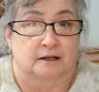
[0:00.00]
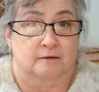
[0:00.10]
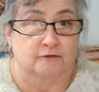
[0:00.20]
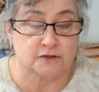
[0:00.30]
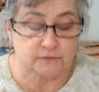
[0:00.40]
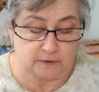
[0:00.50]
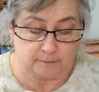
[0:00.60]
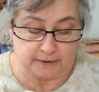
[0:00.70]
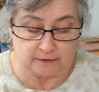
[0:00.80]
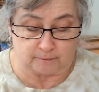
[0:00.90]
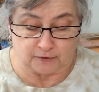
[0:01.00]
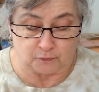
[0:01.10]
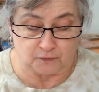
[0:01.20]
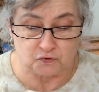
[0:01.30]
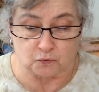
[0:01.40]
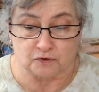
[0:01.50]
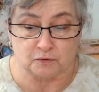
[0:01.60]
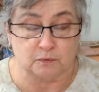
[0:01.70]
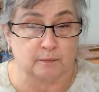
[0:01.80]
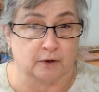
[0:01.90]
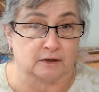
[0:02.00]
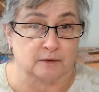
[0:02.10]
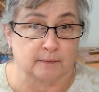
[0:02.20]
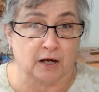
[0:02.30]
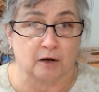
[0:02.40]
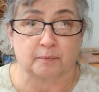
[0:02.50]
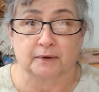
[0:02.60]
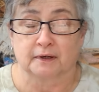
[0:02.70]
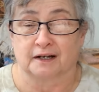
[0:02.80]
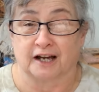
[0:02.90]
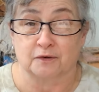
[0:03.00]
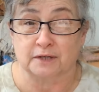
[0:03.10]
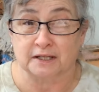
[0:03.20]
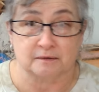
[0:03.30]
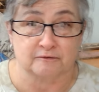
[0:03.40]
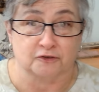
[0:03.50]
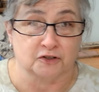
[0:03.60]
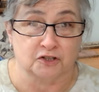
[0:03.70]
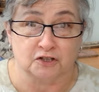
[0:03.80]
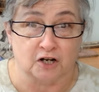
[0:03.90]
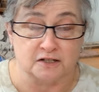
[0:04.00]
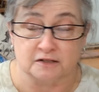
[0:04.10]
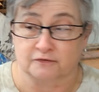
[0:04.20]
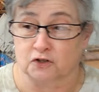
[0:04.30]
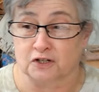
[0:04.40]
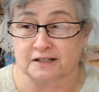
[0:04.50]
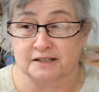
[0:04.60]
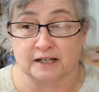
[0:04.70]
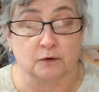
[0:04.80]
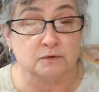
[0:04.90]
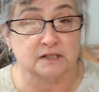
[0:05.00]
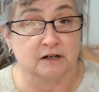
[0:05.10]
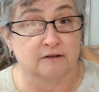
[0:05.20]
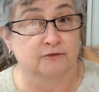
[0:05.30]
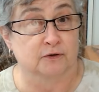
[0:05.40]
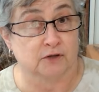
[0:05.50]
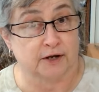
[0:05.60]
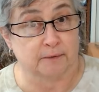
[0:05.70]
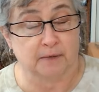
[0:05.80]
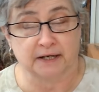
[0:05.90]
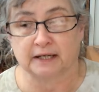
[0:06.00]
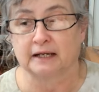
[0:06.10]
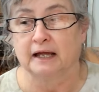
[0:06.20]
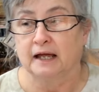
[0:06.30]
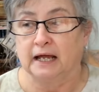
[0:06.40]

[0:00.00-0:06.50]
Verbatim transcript: first of all, my, my thrift stores will mark them up. I don't get them for a good cost of goods. They don't sell for a lot of money.